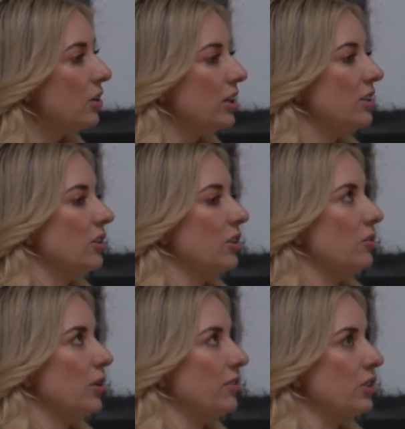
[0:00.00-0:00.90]
You know,
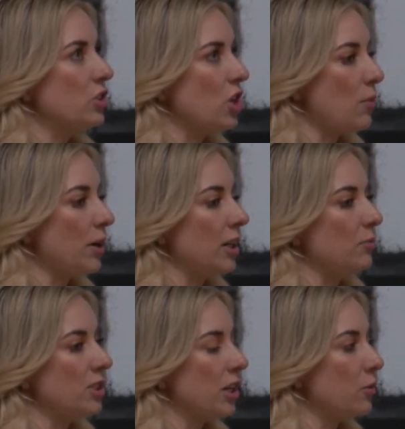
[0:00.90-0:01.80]
whenever you shop on
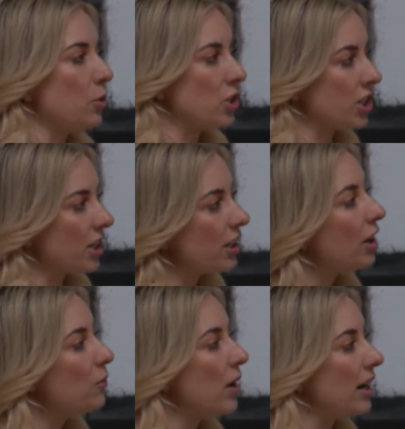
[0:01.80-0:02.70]
Amazon, a portion can
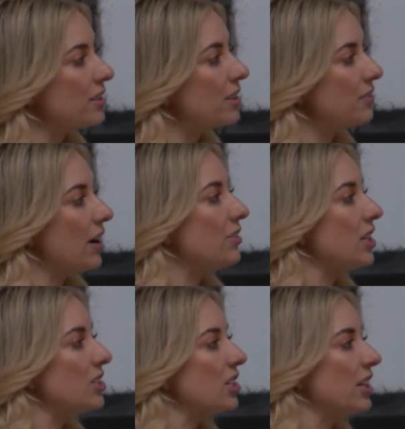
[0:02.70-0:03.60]
come back to the
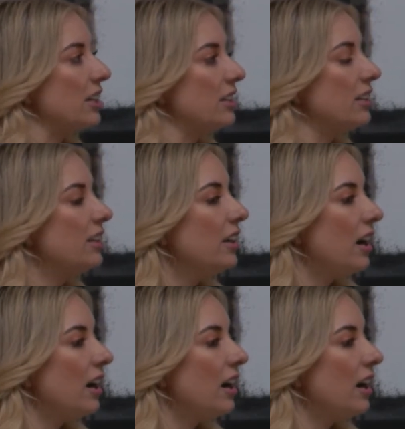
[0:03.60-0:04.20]
foundation.